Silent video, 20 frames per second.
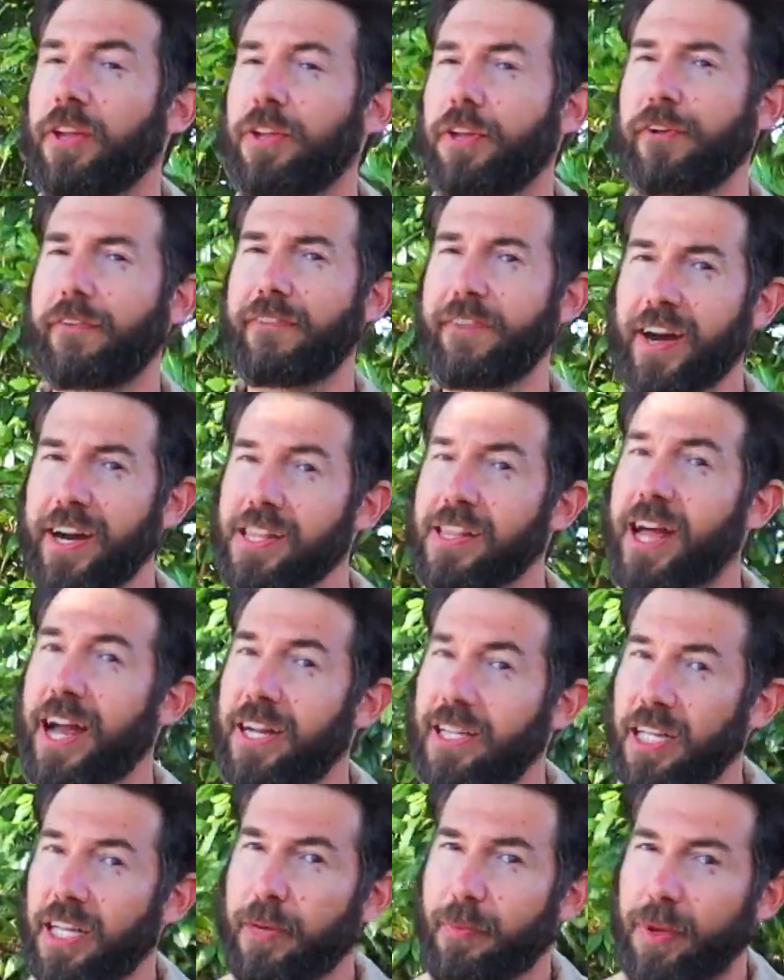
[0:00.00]
You're very
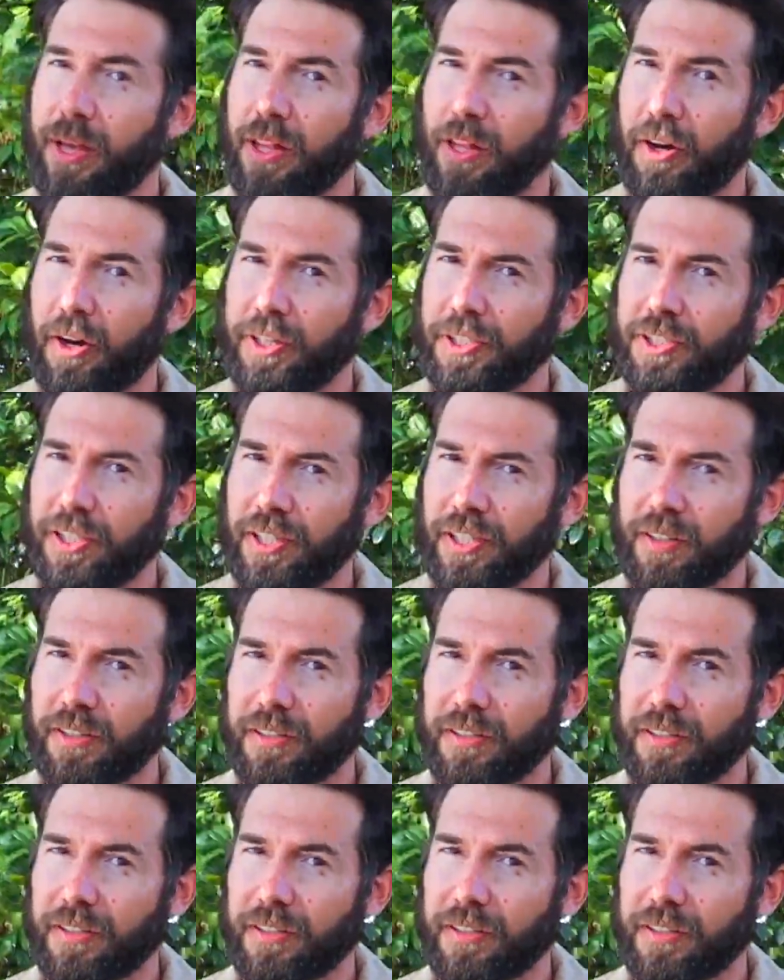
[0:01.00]
likely to be allergic.